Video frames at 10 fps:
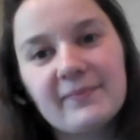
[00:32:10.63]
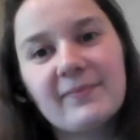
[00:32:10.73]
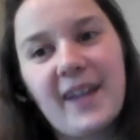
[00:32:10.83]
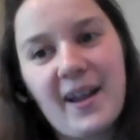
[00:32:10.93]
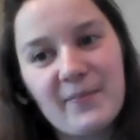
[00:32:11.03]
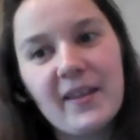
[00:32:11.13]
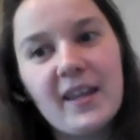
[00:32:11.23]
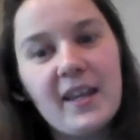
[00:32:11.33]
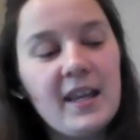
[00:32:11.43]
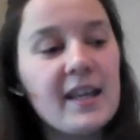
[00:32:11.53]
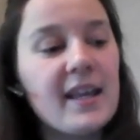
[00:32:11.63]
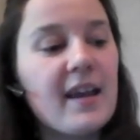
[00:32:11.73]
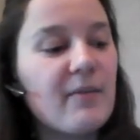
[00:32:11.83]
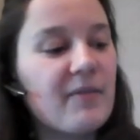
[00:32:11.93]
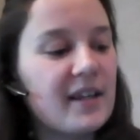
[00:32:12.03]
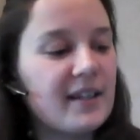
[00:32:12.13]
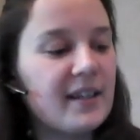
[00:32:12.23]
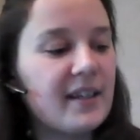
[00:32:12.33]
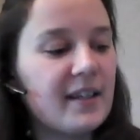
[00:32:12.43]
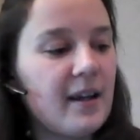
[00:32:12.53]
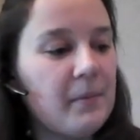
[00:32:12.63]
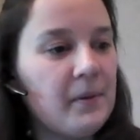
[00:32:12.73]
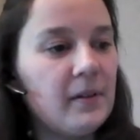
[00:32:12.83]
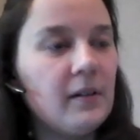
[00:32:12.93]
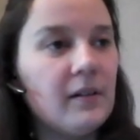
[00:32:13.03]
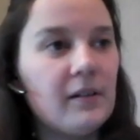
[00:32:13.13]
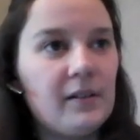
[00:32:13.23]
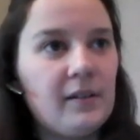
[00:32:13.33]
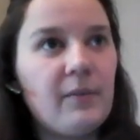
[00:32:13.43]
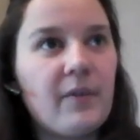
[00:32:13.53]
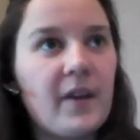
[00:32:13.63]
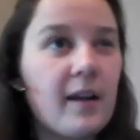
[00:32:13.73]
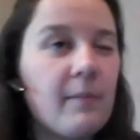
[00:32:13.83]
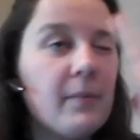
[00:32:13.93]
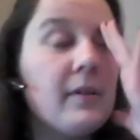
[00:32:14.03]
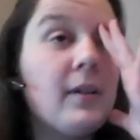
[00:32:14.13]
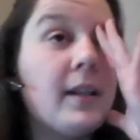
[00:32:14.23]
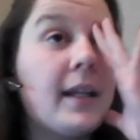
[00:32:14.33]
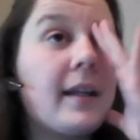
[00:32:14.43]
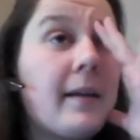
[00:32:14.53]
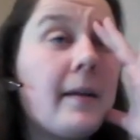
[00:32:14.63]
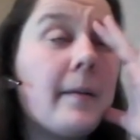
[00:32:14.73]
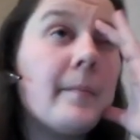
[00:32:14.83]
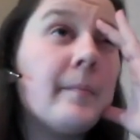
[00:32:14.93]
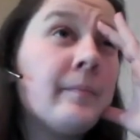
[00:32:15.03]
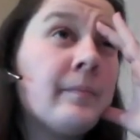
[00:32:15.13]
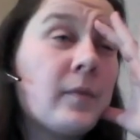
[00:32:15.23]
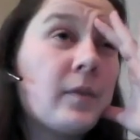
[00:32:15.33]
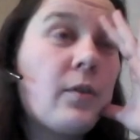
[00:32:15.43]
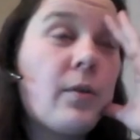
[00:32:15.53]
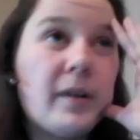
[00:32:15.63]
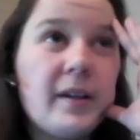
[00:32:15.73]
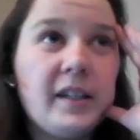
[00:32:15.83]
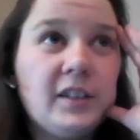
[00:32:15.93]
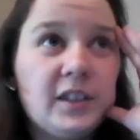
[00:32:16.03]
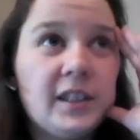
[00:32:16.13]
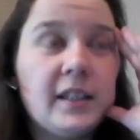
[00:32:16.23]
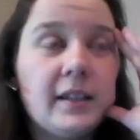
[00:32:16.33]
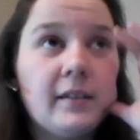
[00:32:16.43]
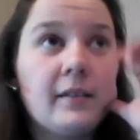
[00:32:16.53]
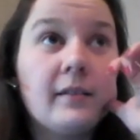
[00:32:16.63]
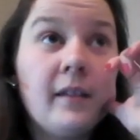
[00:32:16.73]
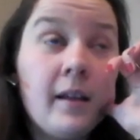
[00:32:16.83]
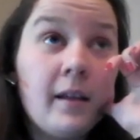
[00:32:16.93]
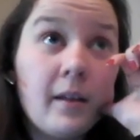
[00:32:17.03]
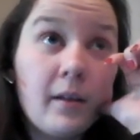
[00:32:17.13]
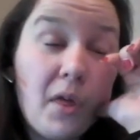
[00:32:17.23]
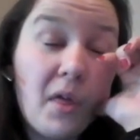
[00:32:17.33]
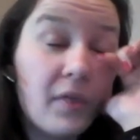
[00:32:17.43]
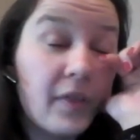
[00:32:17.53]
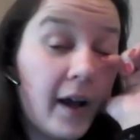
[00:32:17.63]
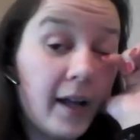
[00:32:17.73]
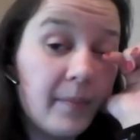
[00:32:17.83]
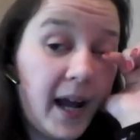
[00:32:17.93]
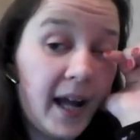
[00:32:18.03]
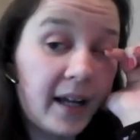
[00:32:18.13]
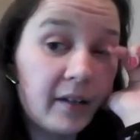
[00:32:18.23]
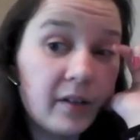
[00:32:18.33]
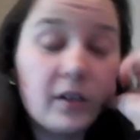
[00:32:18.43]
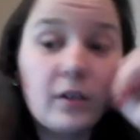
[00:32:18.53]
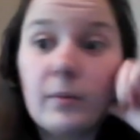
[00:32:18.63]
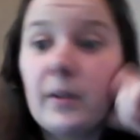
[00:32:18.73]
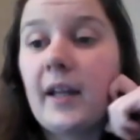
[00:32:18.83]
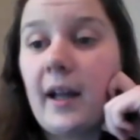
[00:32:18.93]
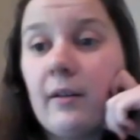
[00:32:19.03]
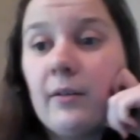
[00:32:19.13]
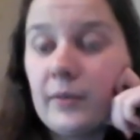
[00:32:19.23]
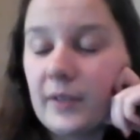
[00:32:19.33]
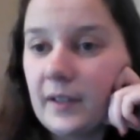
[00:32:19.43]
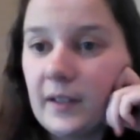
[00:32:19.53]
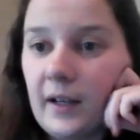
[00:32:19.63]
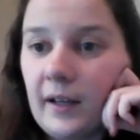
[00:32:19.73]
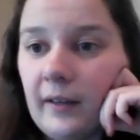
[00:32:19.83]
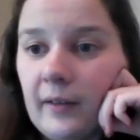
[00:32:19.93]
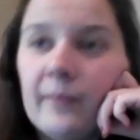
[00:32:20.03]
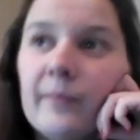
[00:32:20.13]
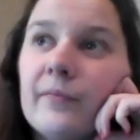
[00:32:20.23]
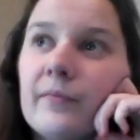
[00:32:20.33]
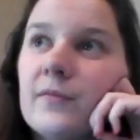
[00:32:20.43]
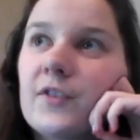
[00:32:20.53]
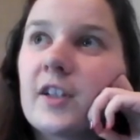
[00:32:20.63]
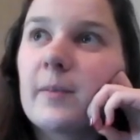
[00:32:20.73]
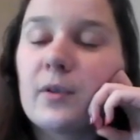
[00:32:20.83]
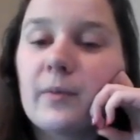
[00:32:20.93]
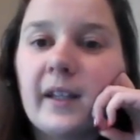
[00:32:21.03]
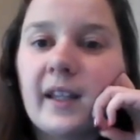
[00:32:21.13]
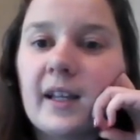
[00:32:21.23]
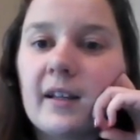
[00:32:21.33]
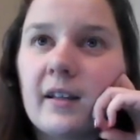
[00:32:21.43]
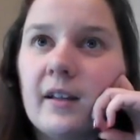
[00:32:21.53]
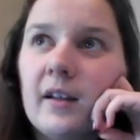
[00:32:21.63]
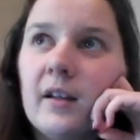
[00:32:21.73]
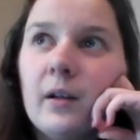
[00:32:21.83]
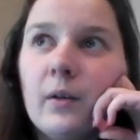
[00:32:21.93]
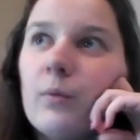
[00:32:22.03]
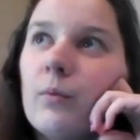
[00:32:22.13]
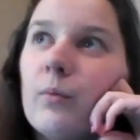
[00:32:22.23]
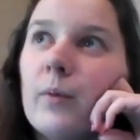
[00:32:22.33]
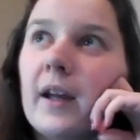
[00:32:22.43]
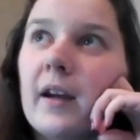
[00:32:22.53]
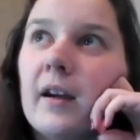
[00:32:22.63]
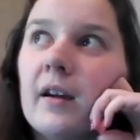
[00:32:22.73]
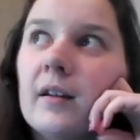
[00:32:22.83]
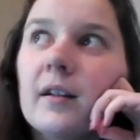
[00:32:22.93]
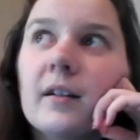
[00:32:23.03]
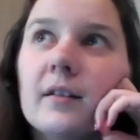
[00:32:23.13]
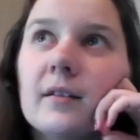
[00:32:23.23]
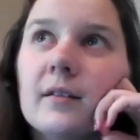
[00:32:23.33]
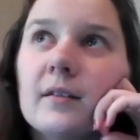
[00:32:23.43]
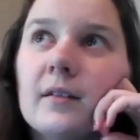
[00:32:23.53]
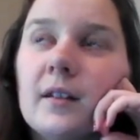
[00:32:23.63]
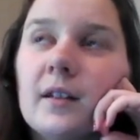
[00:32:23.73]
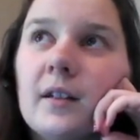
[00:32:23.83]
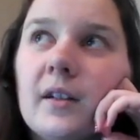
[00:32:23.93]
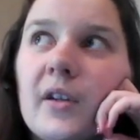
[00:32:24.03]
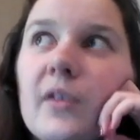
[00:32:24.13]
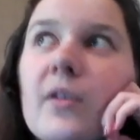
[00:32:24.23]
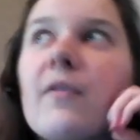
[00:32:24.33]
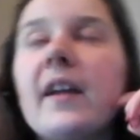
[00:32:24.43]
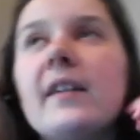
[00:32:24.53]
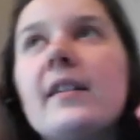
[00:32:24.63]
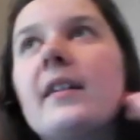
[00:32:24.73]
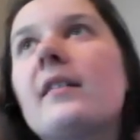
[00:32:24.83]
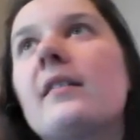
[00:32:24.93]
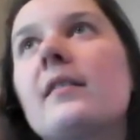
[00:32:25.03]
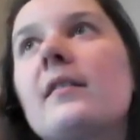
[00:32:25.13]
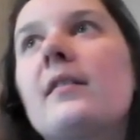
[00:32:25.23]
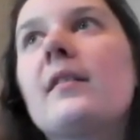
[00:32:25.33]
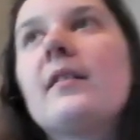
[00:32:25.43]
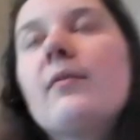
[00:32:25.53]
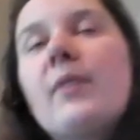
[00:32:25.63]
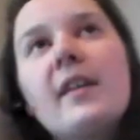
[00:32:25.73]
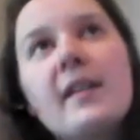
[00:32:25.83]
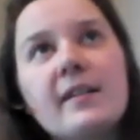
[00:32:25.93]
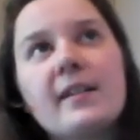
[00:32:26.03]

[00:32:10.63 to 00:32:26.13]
Yeah. Yeah, we've got a couple like coordination thought patterns to work out, just between like where, finding with any